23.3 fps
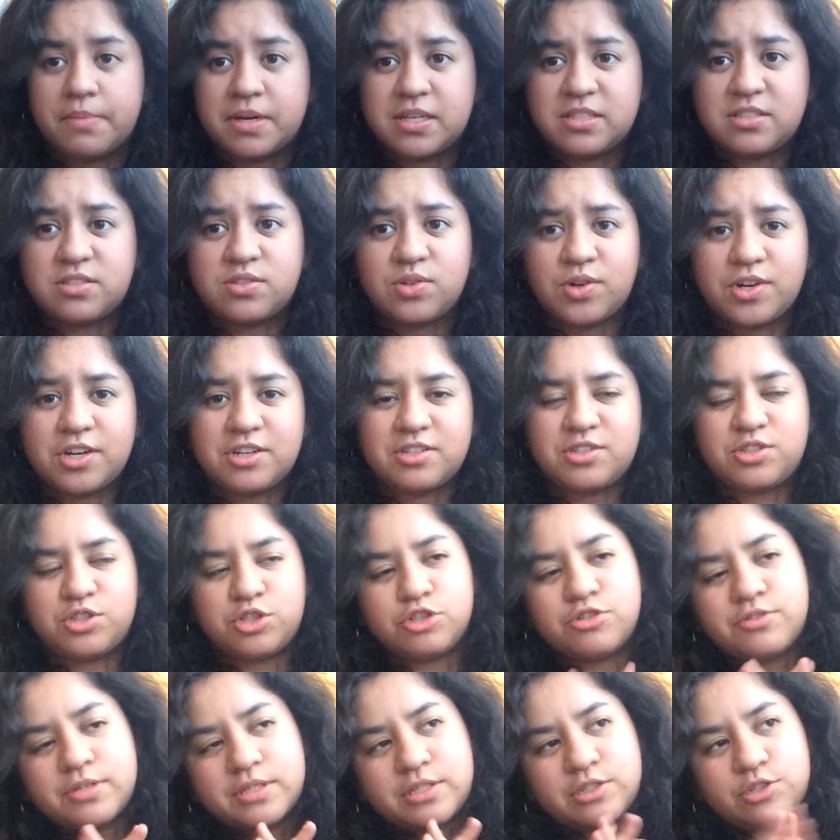But it's sort of
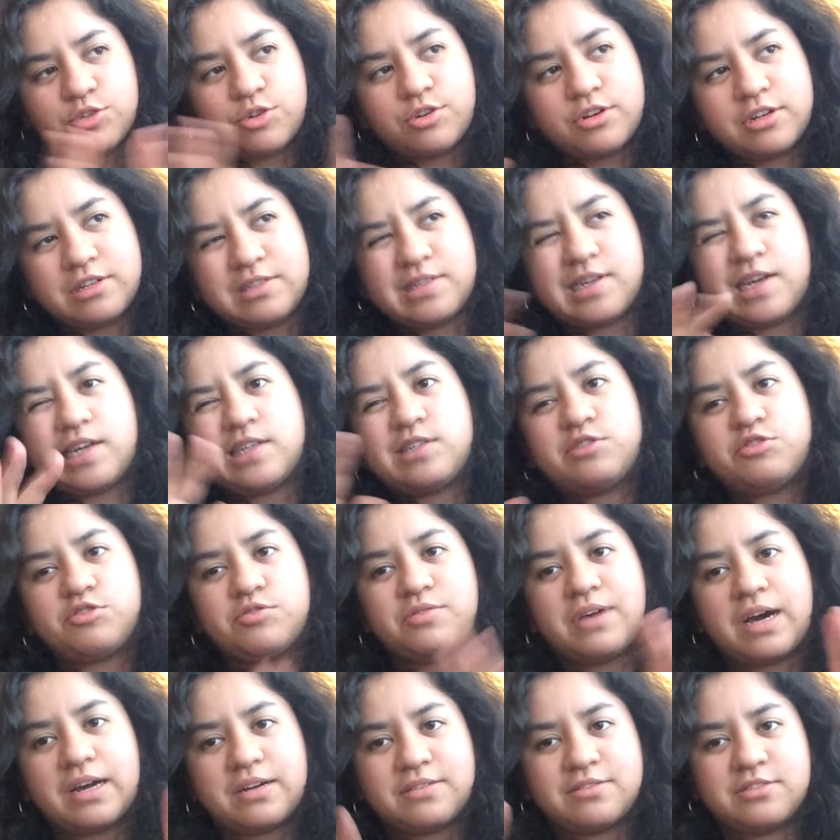true, it's sort of not
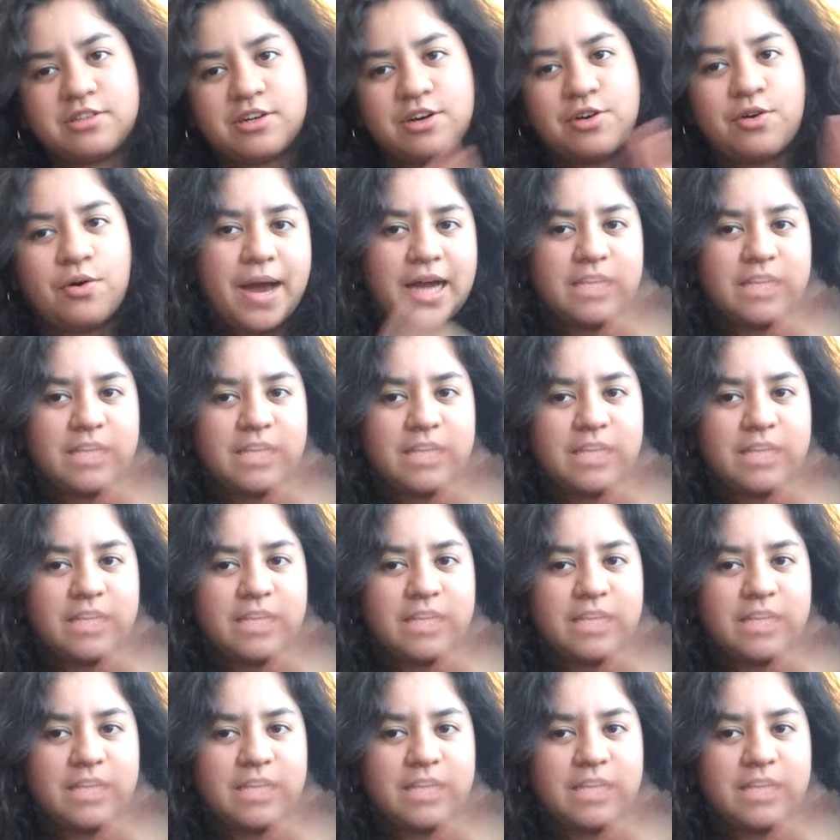true, I don't know.